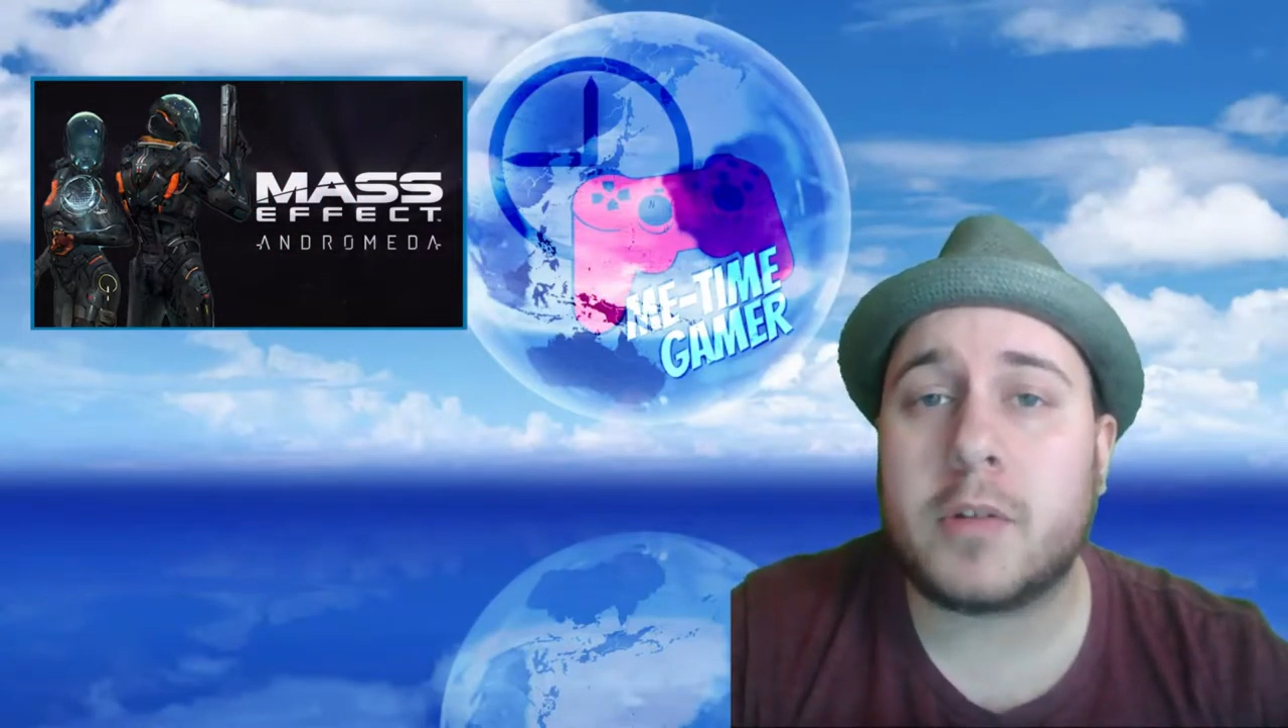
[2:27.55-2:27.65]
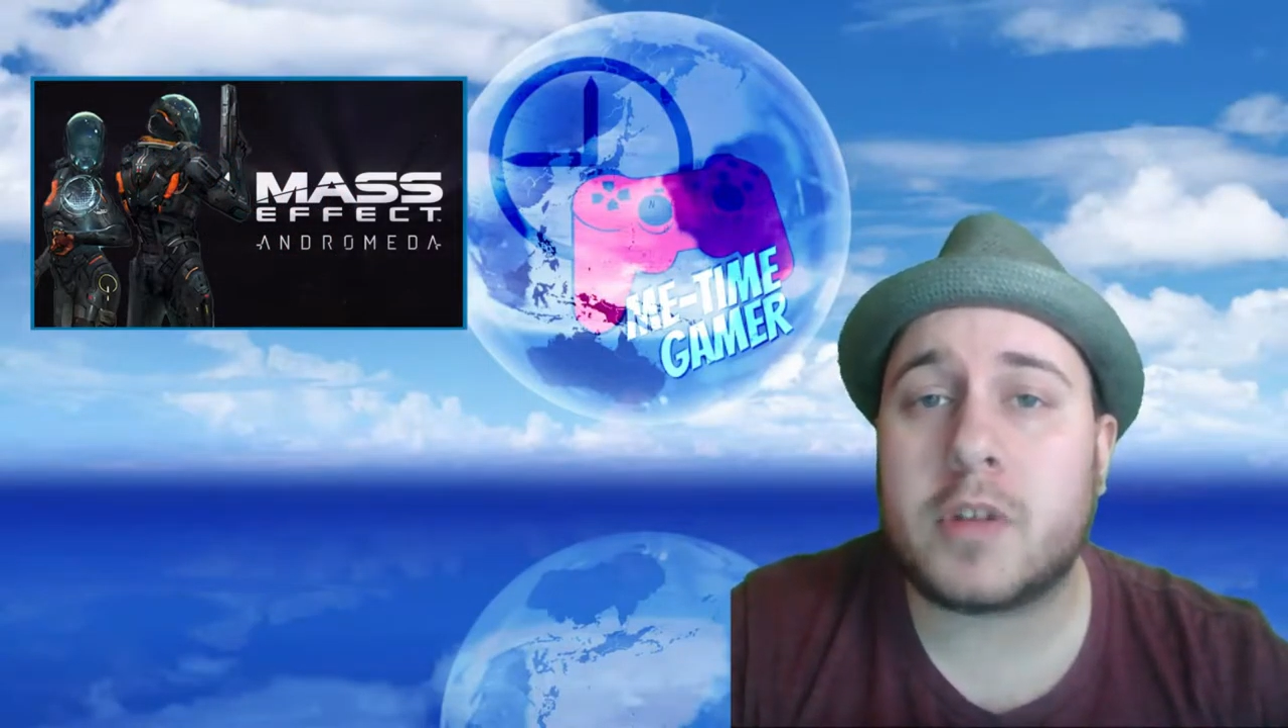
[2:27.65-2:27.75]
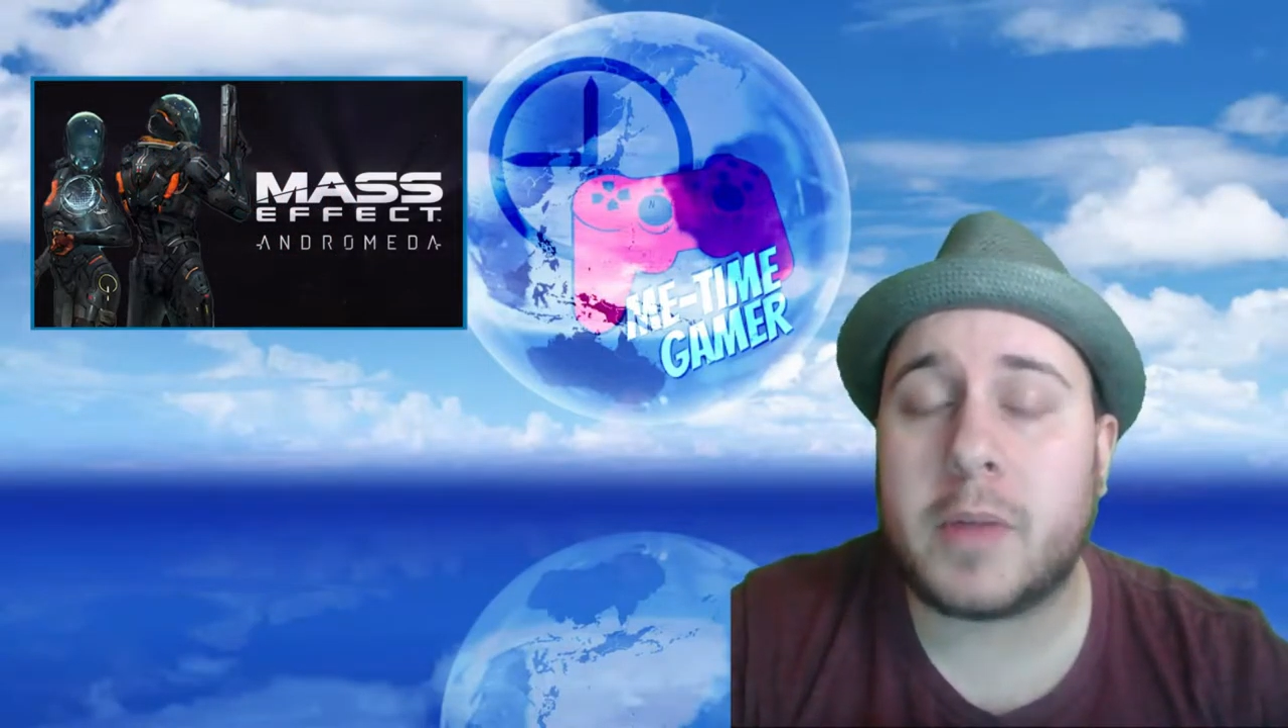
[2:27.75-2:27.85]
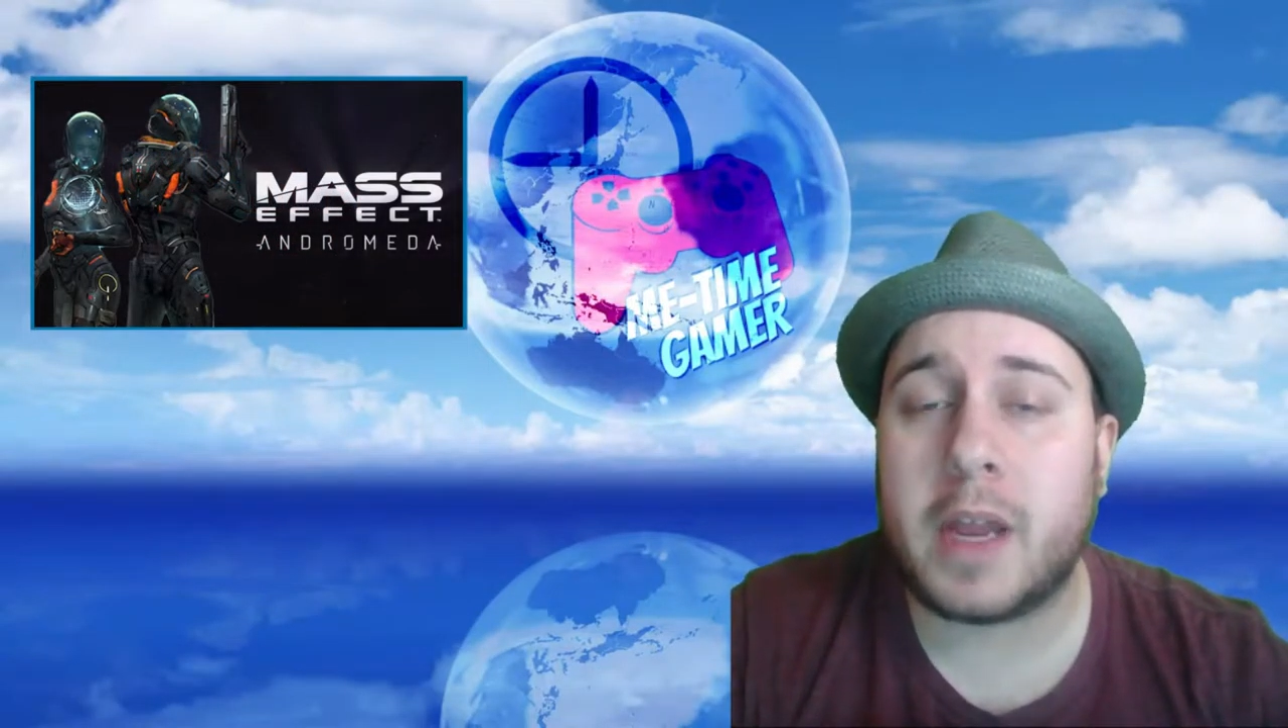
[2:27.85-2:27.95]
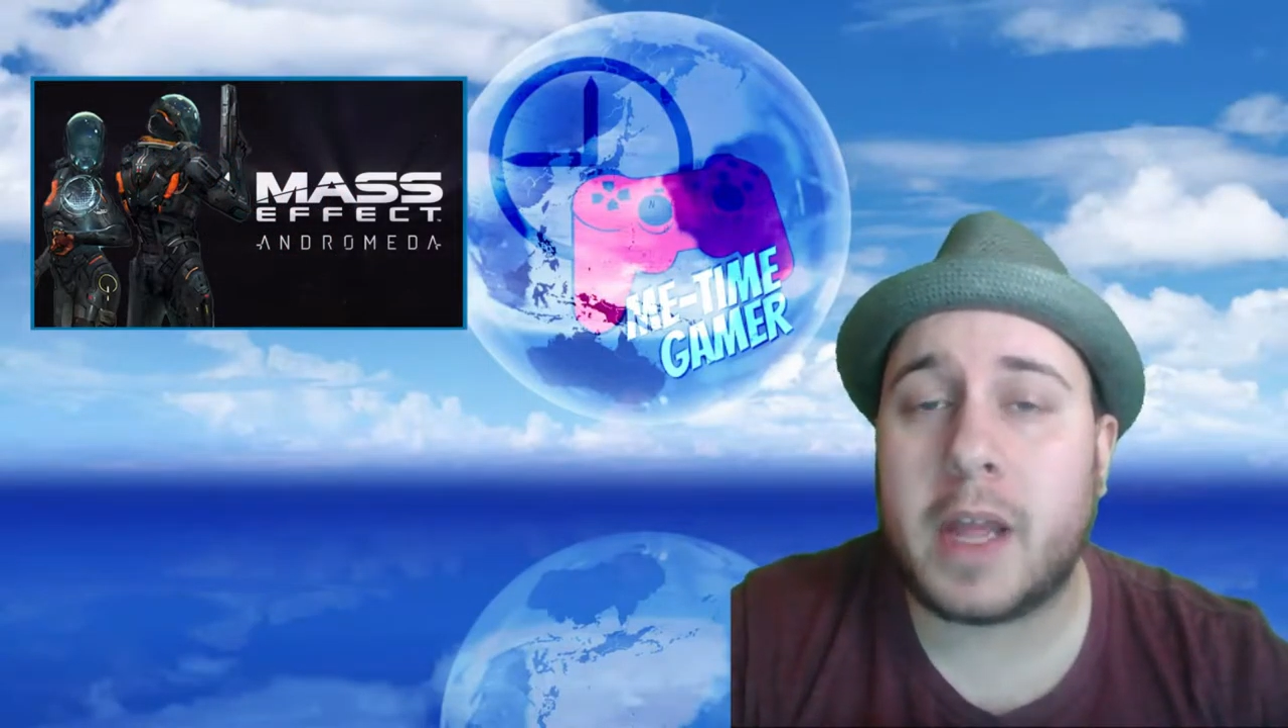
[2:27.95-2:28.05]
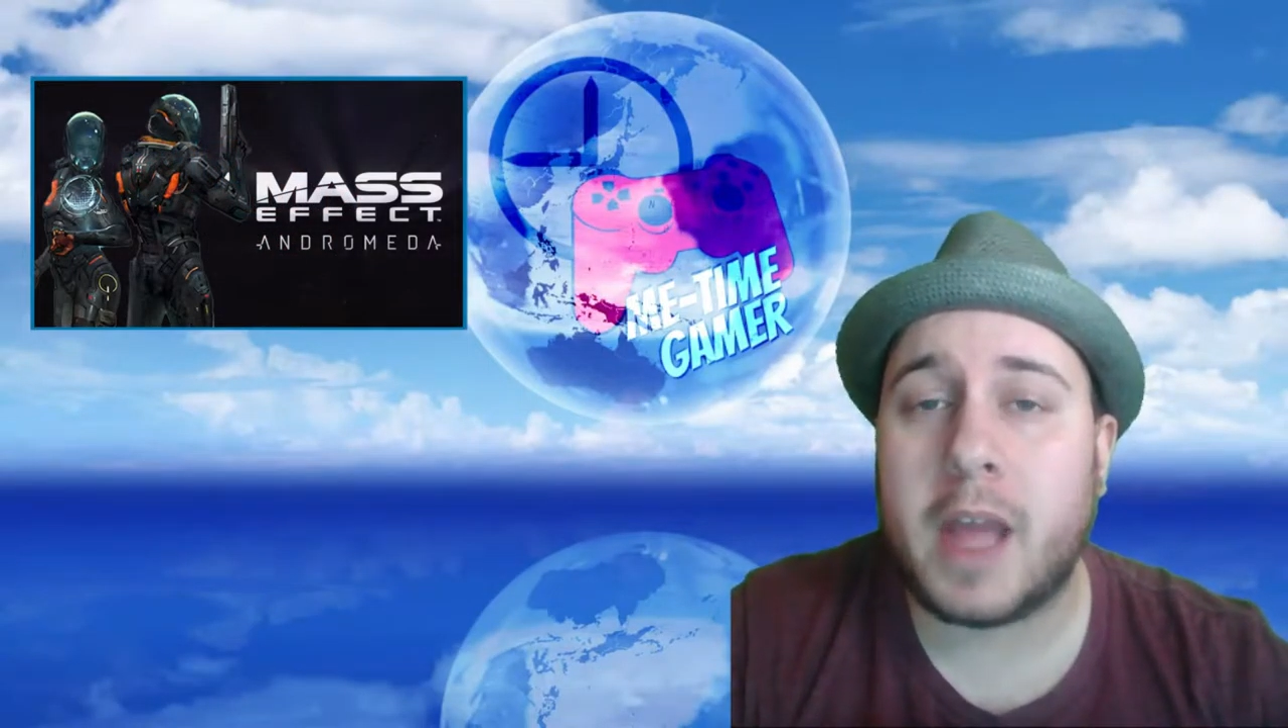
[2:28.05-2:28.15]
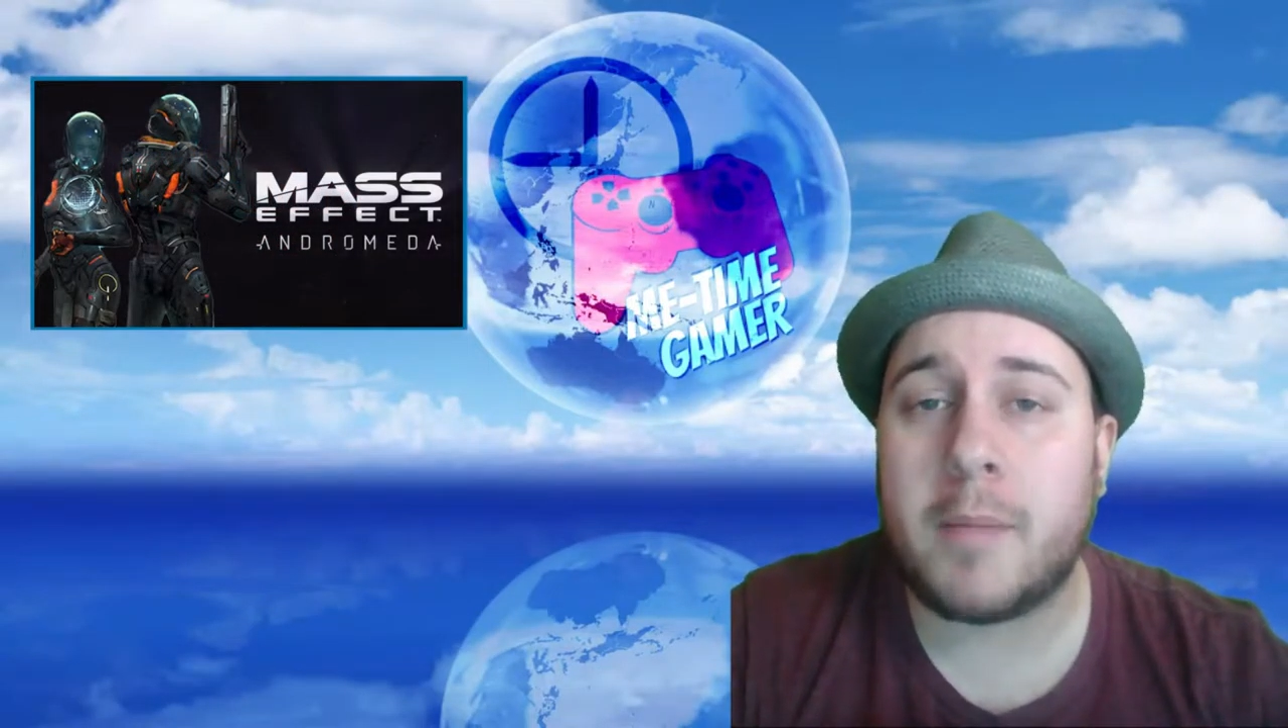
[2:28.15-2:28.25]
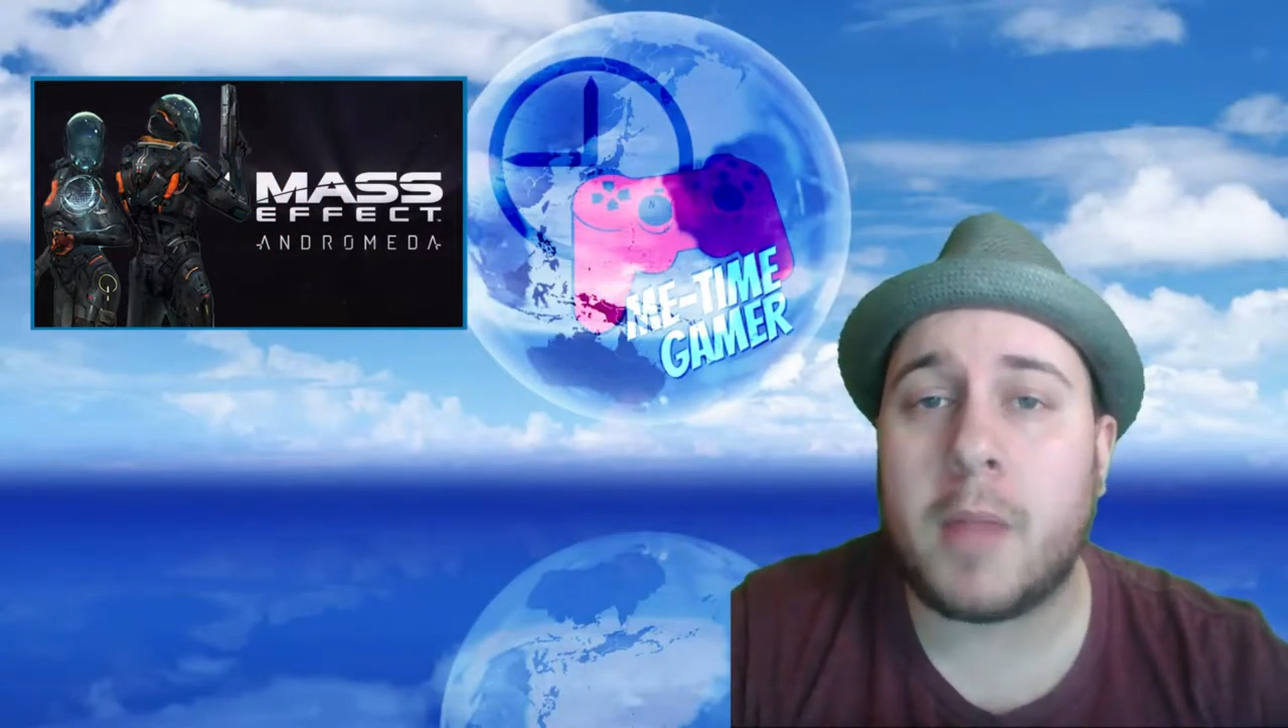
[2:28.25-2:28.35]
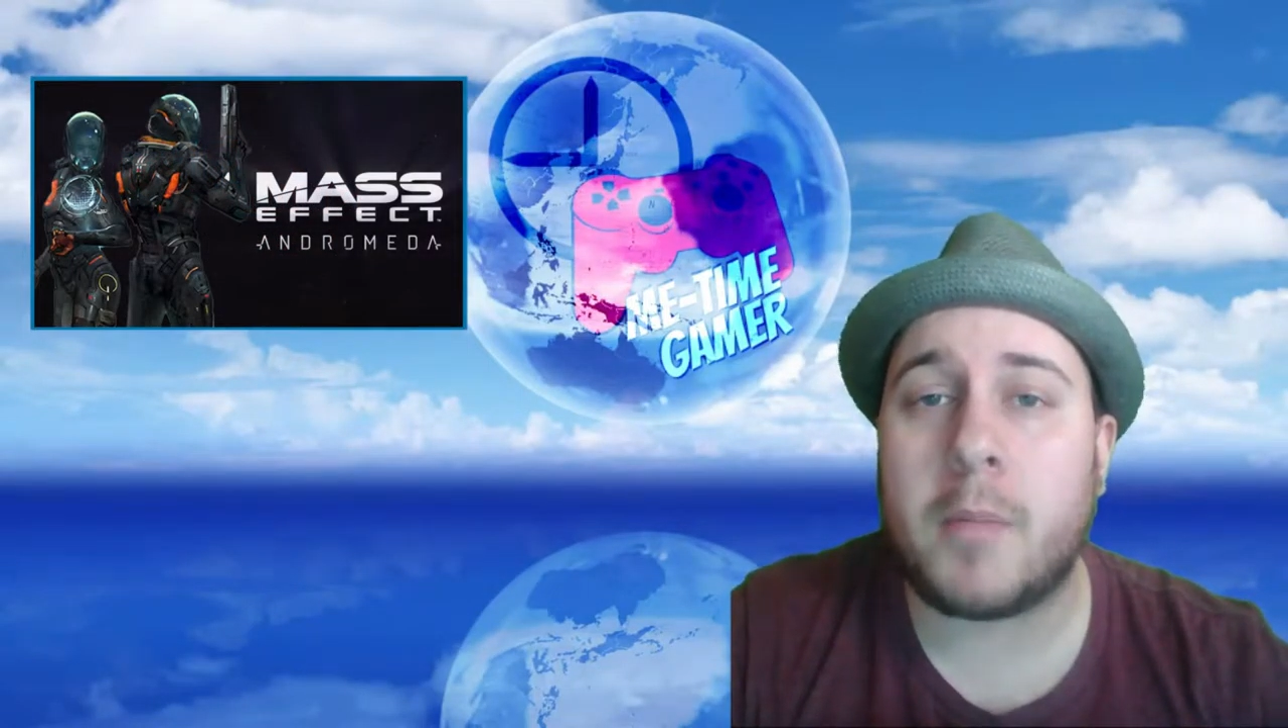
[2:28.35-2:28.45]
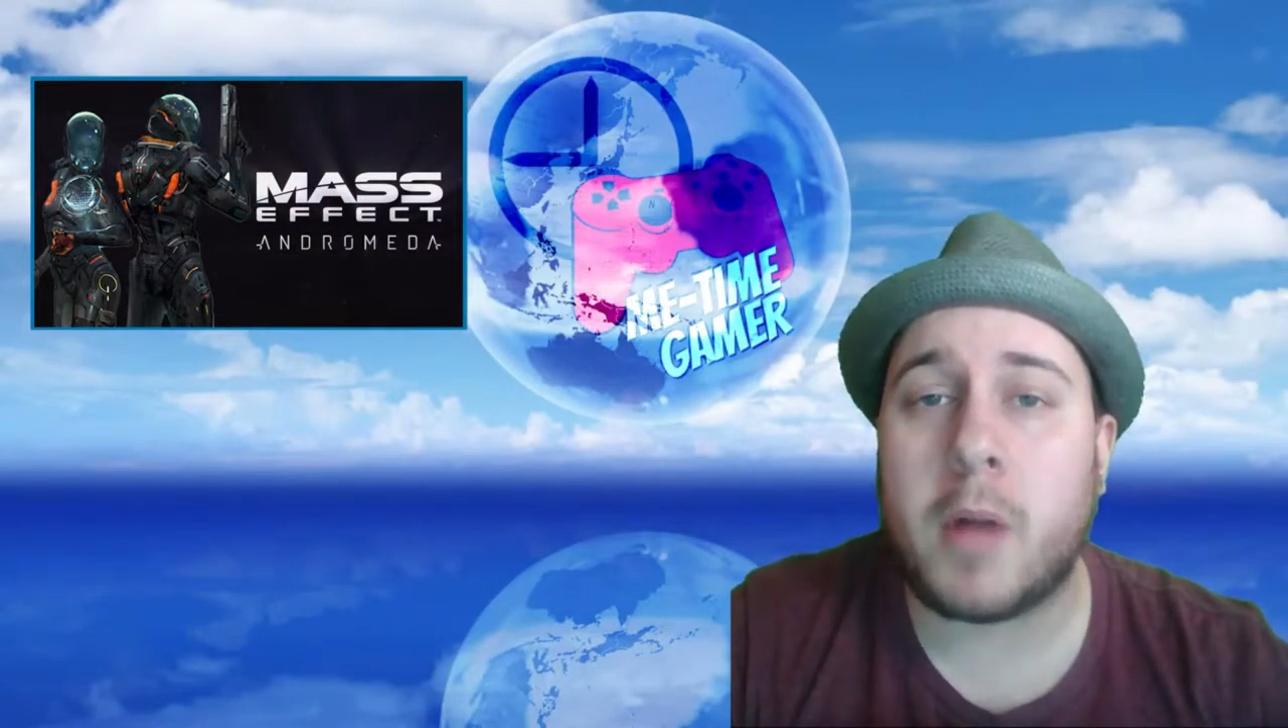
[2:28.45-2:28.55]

to play the game on